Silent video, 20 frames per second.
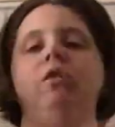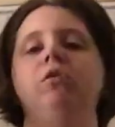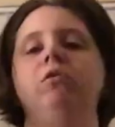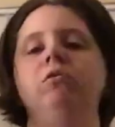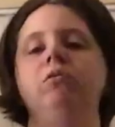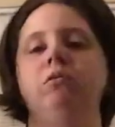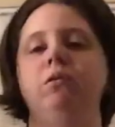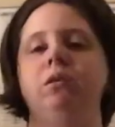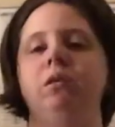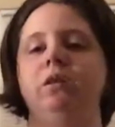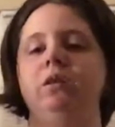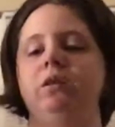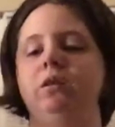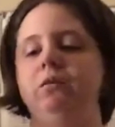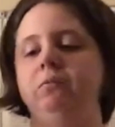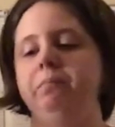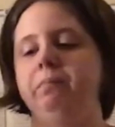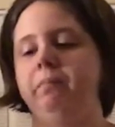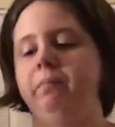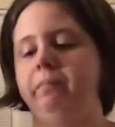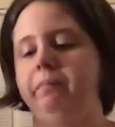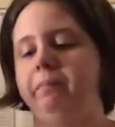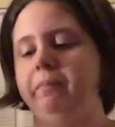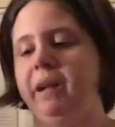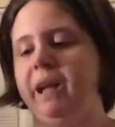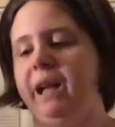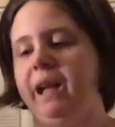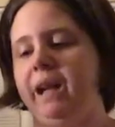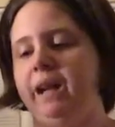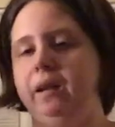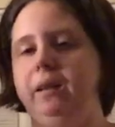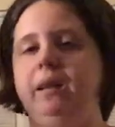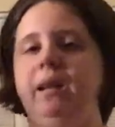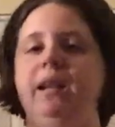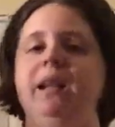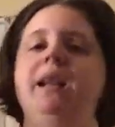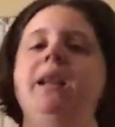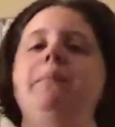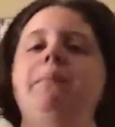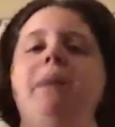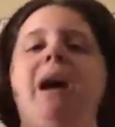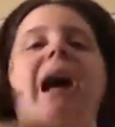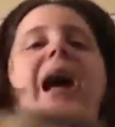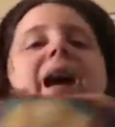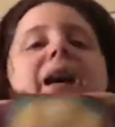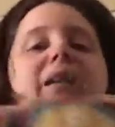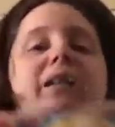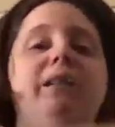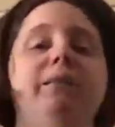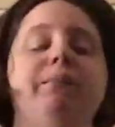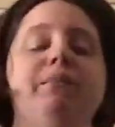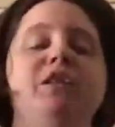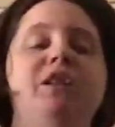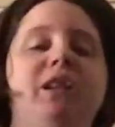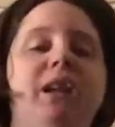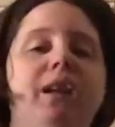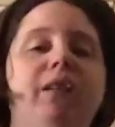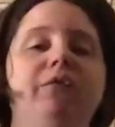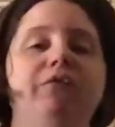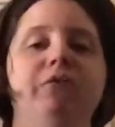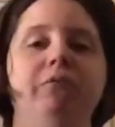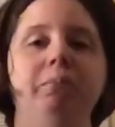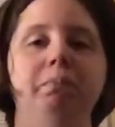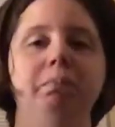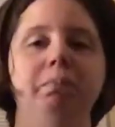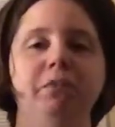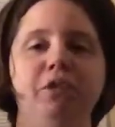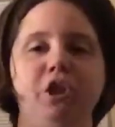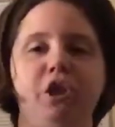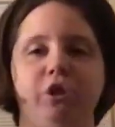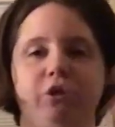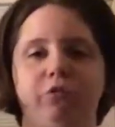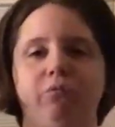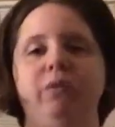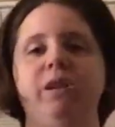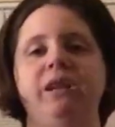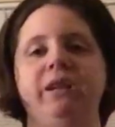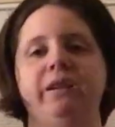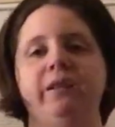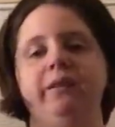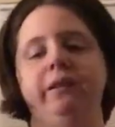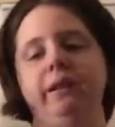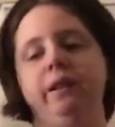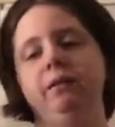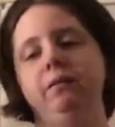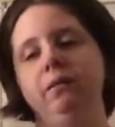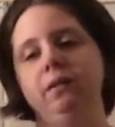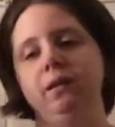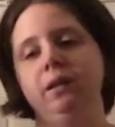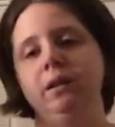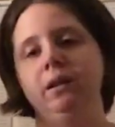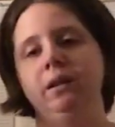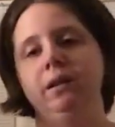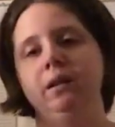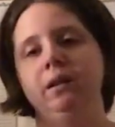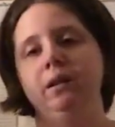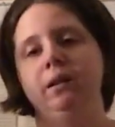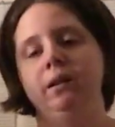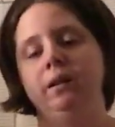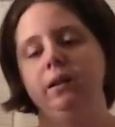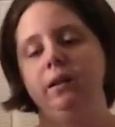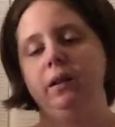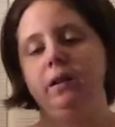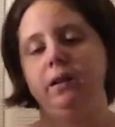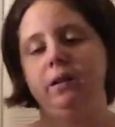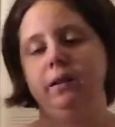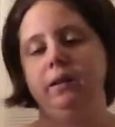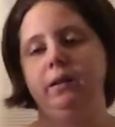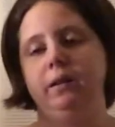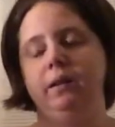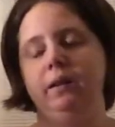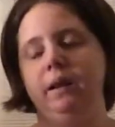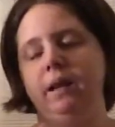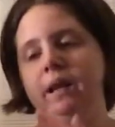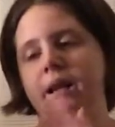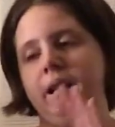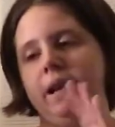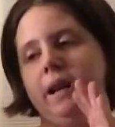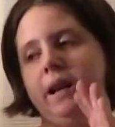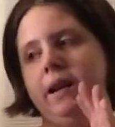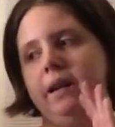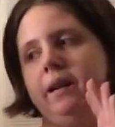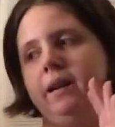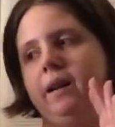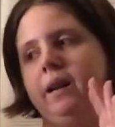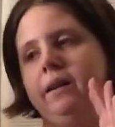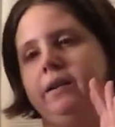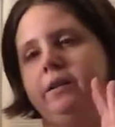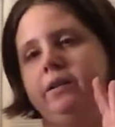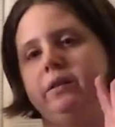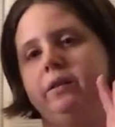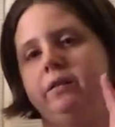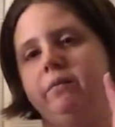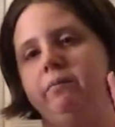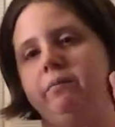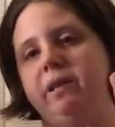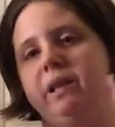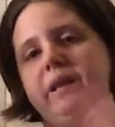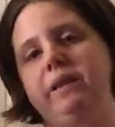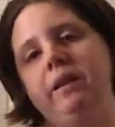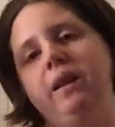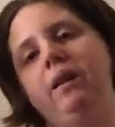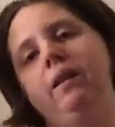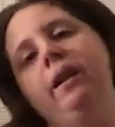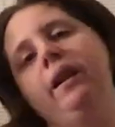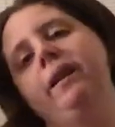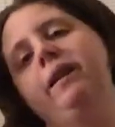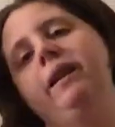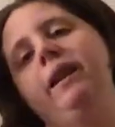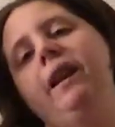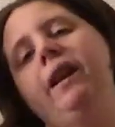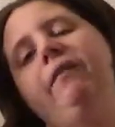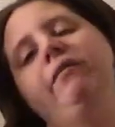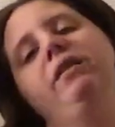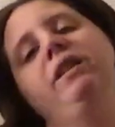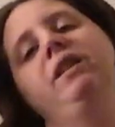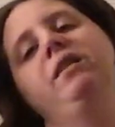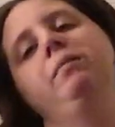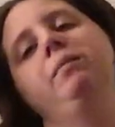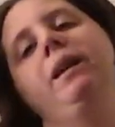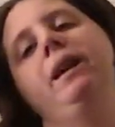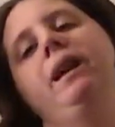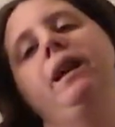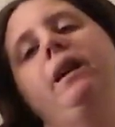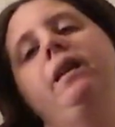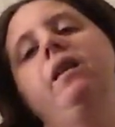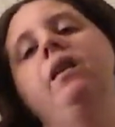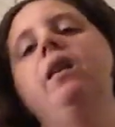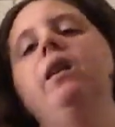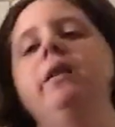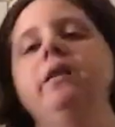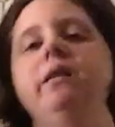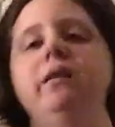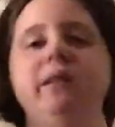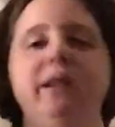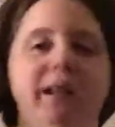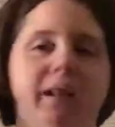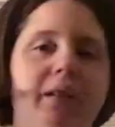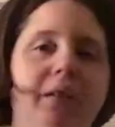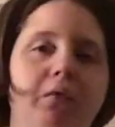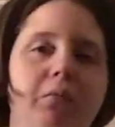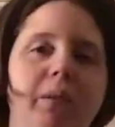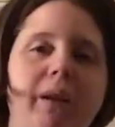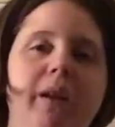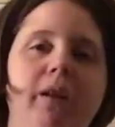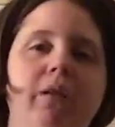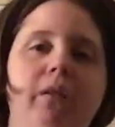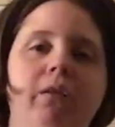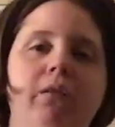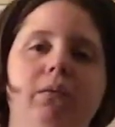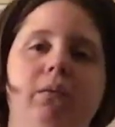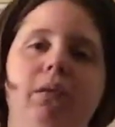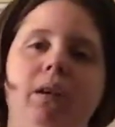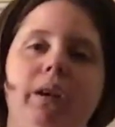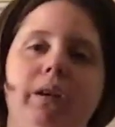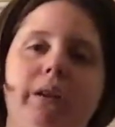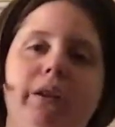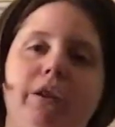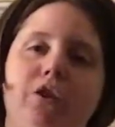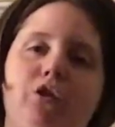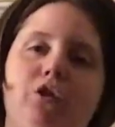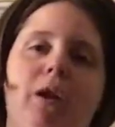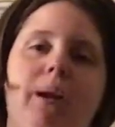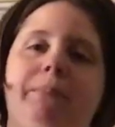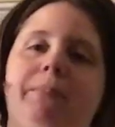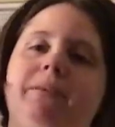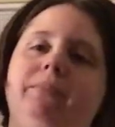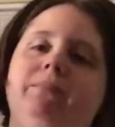own little bag that he packed himself just recently. And I told him he's not allowed to have this bag until we go on the trip.